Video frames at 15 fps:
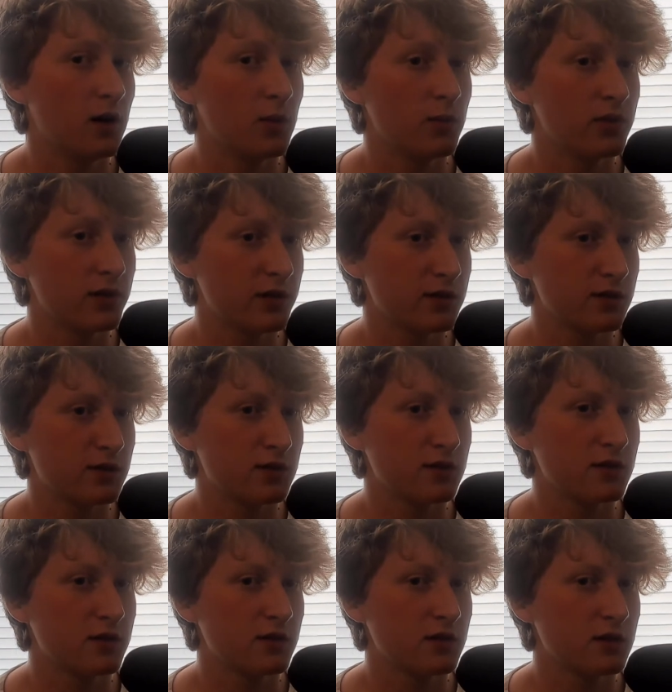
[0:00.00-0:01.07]
please
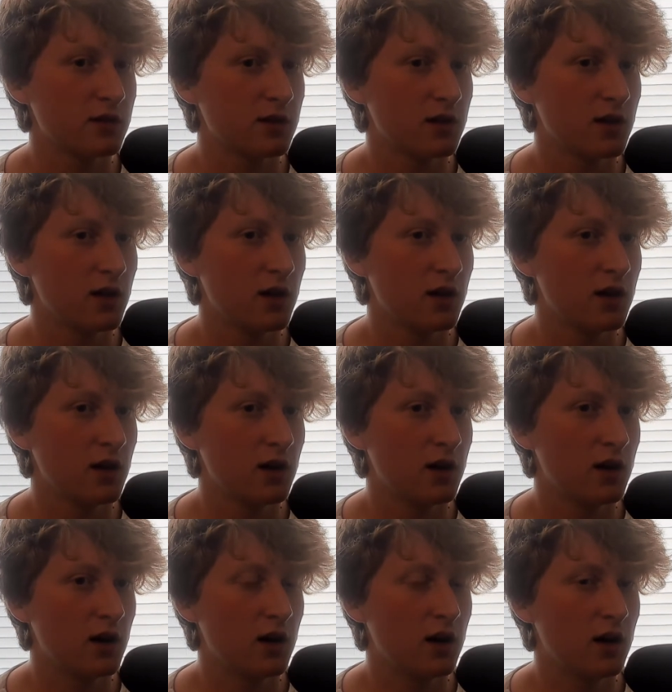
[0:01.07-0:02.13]

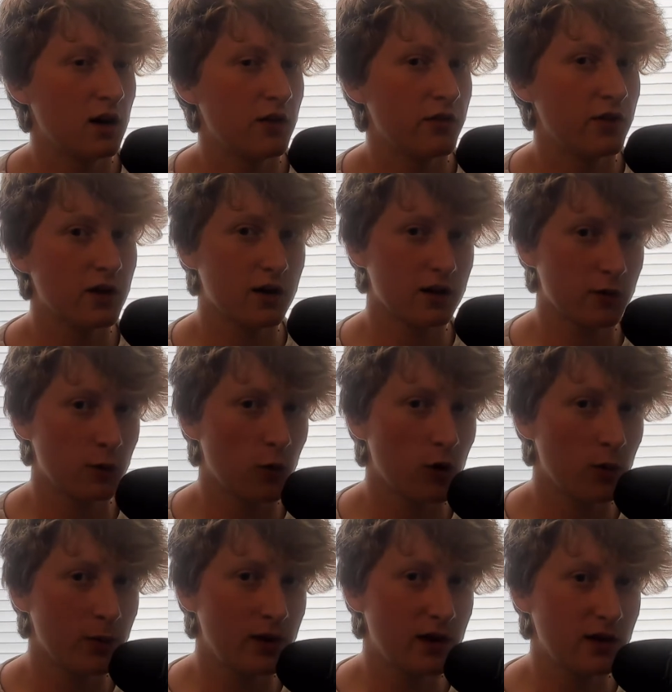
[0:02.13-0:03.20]
fucking quote
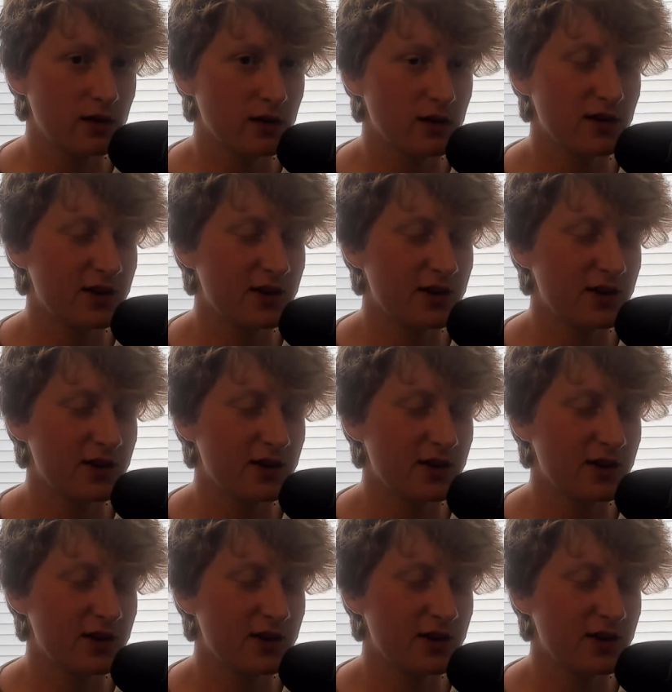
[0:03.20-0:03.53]
me on